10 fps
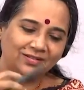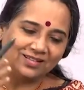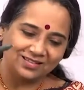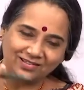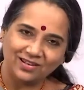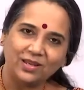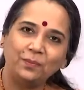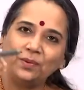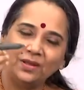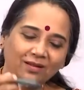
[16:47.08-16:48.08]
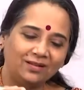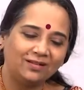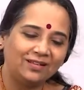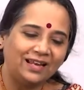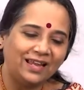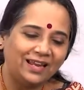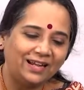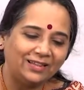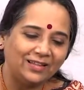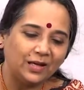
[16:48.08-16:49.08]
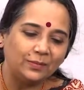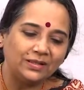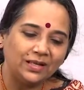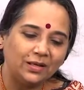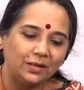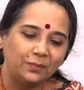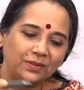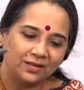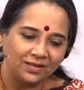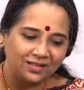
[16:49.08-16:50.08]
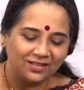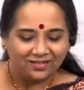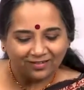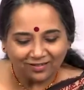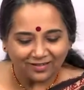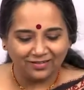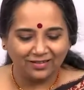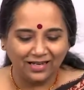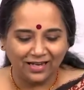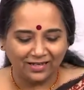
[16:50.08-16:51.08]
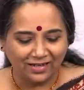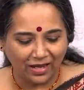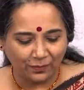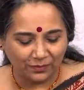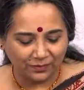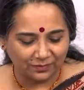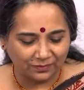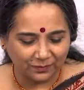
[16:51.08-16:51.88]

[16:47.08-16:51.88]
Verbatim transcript: this repa glide and the gamadhapa uh, glide happen.